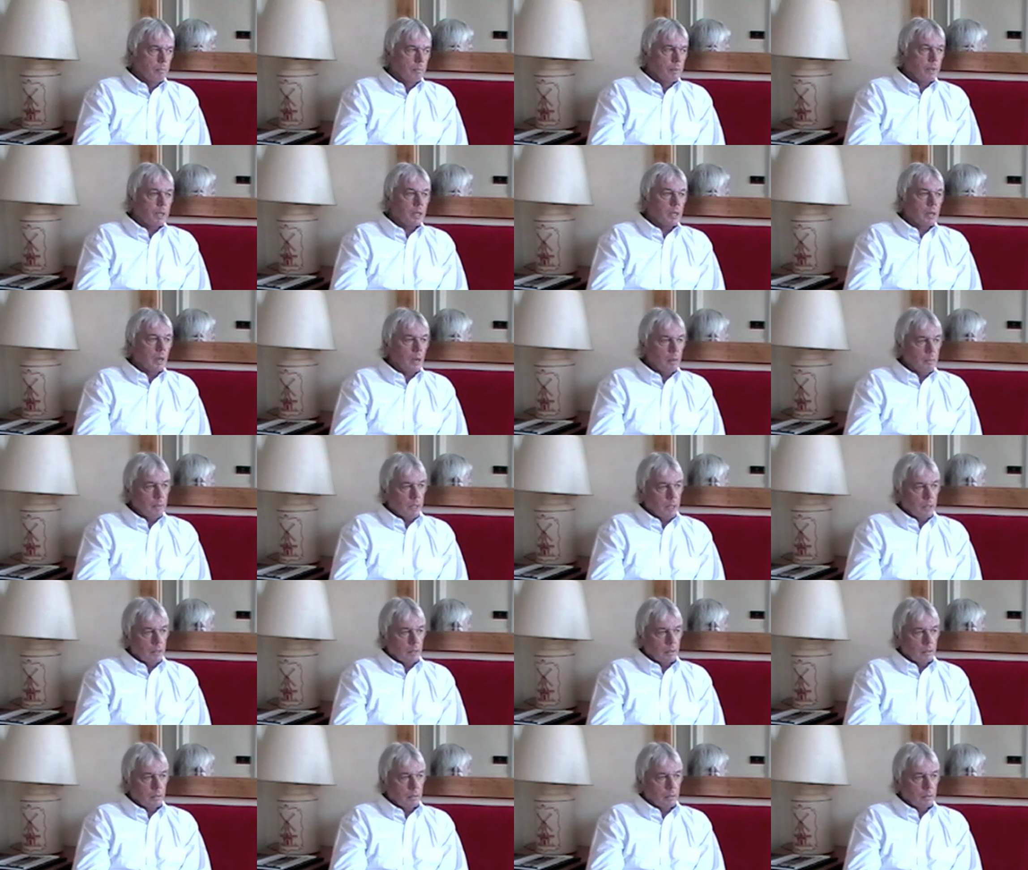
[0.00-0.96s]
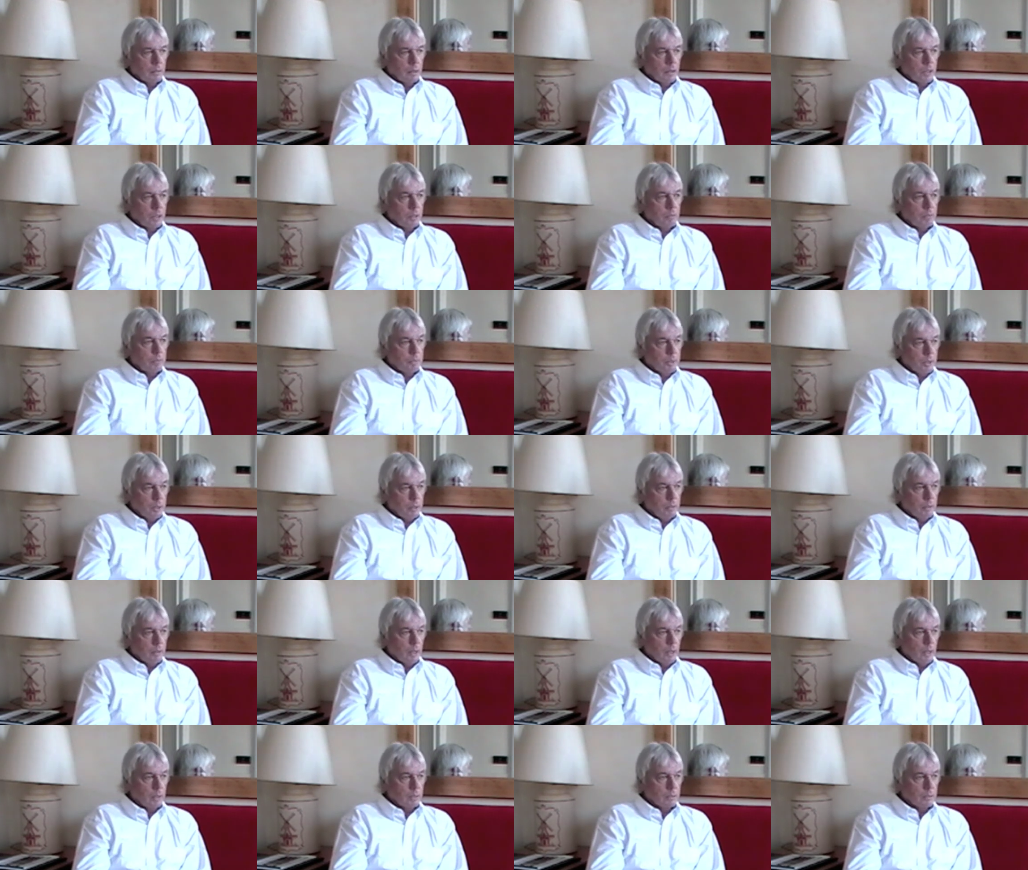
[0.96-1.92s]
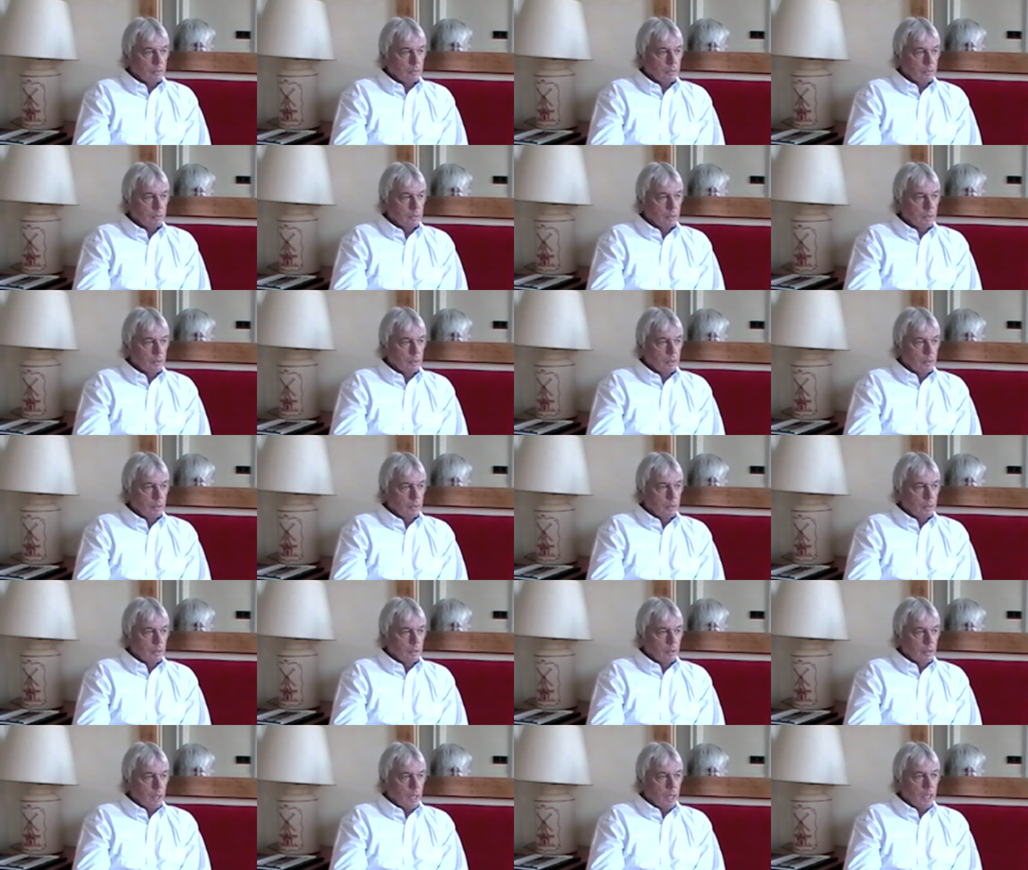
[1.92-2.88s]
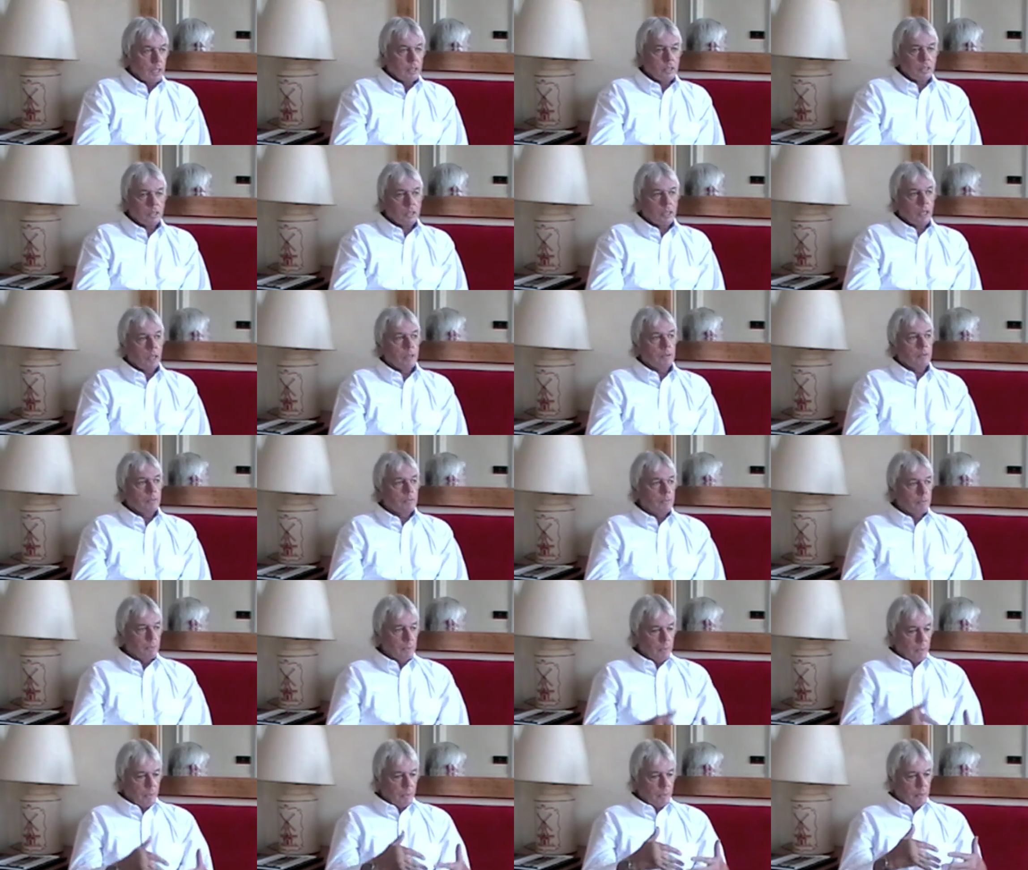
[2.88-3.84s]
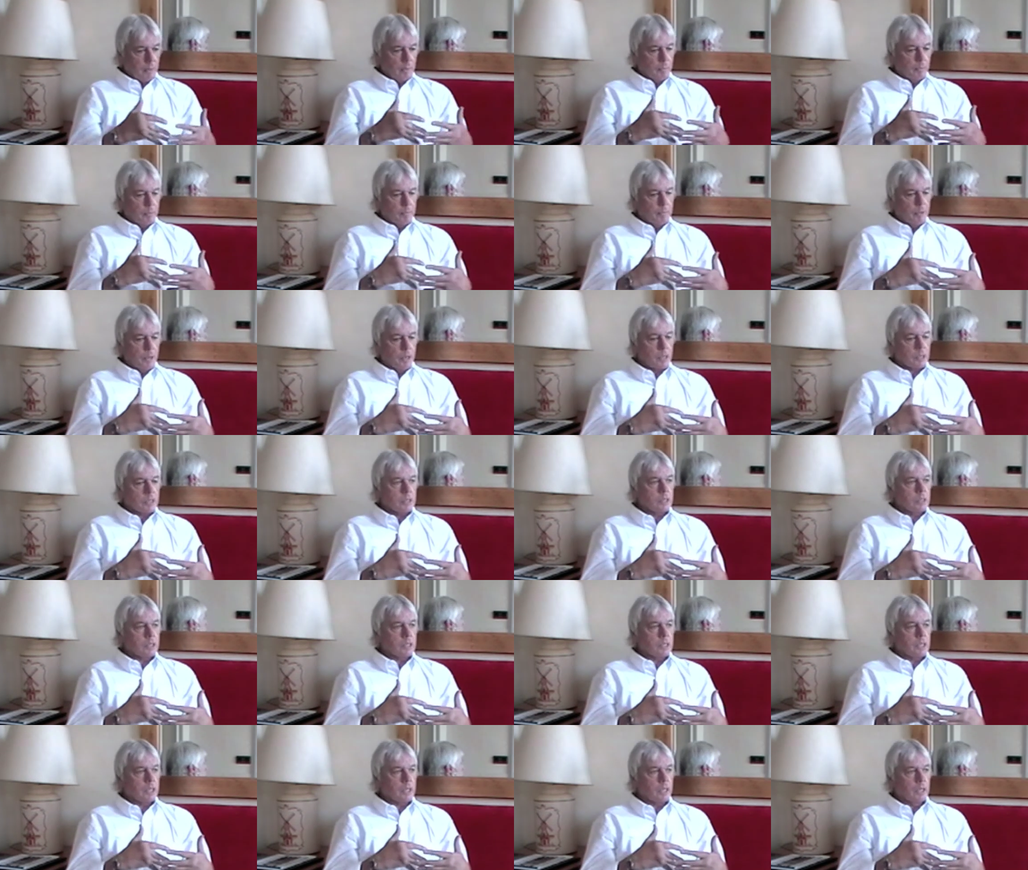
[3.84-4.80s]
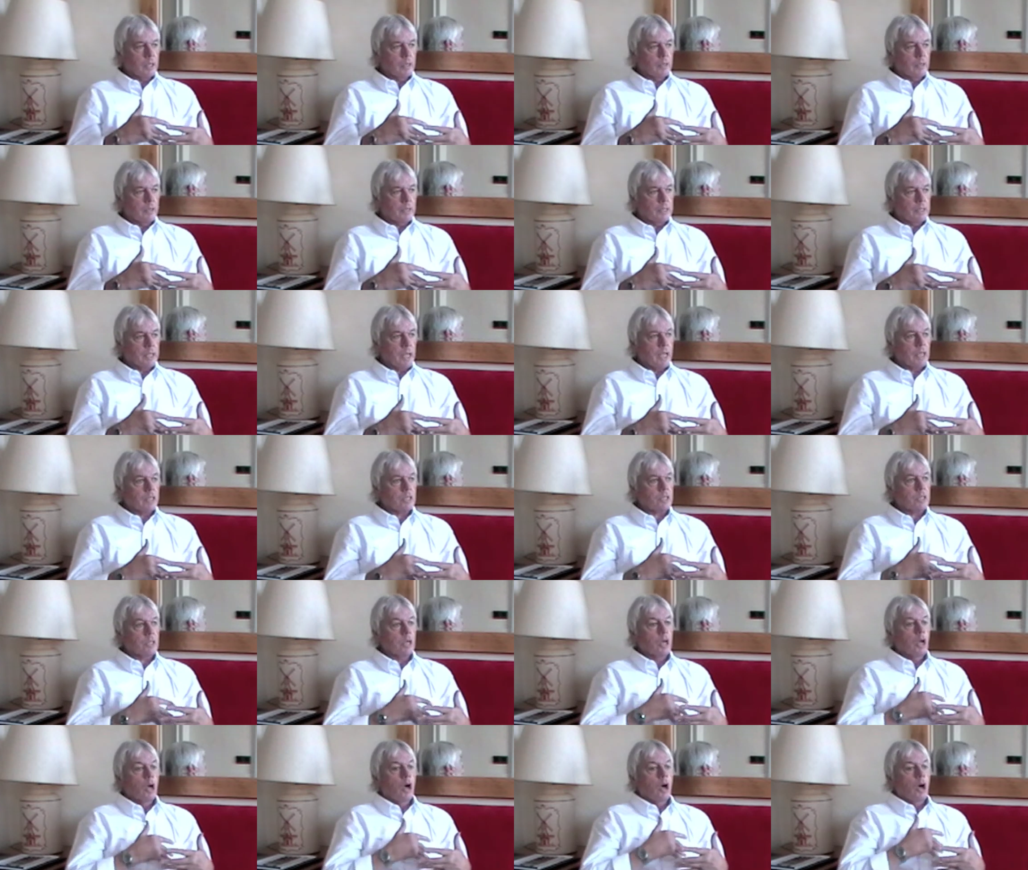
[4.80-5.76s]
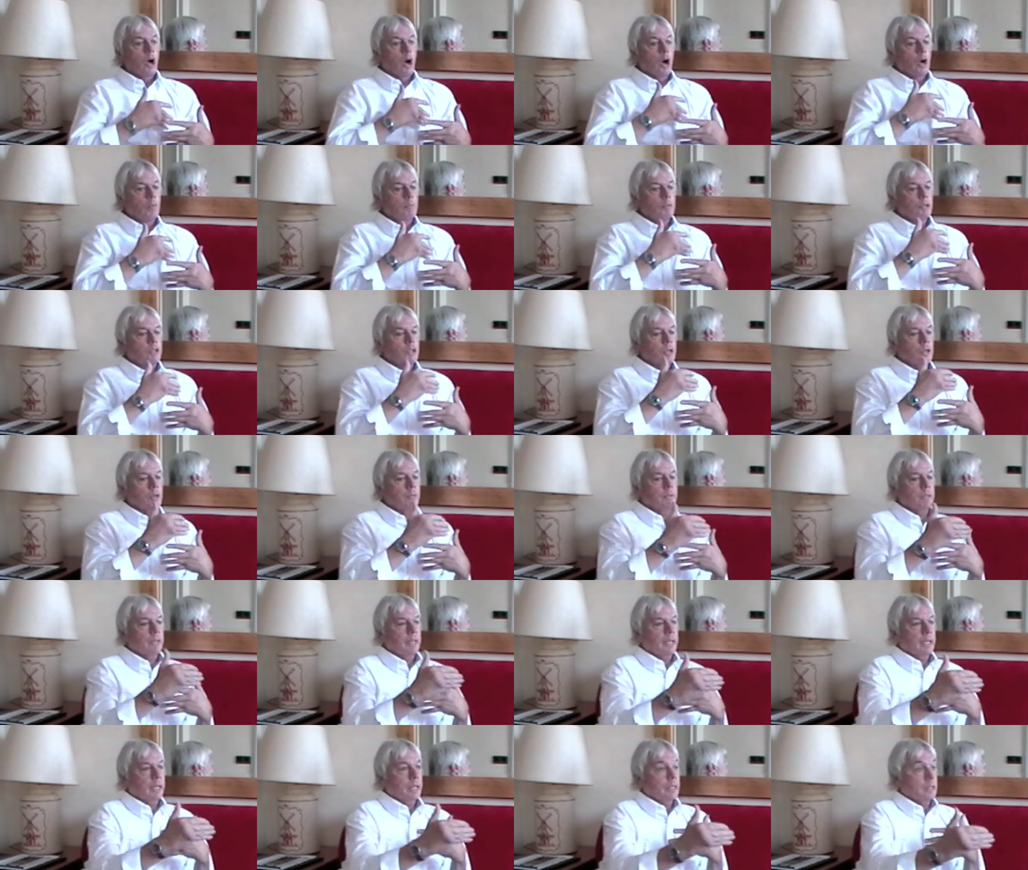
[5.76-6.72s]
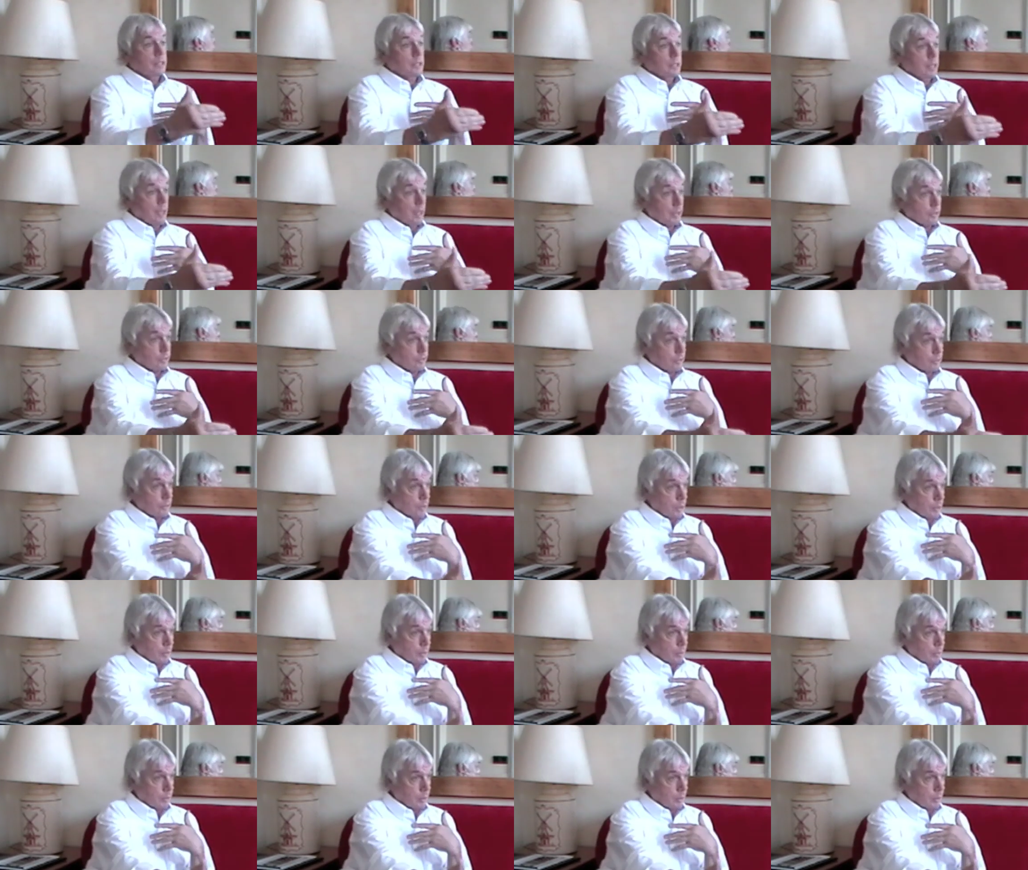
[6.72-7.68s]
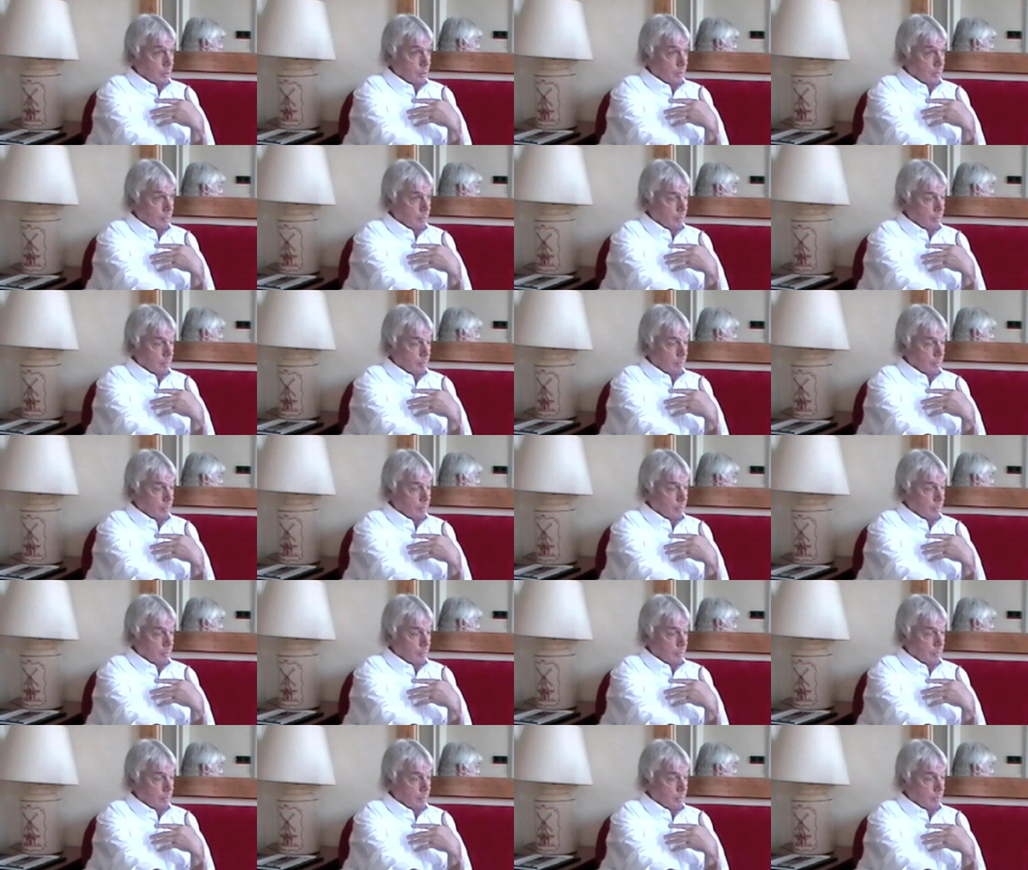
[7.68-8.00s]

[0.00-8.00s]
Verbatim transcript: becoming the computer instead of the person sitting at the desk observing the internet through the computer.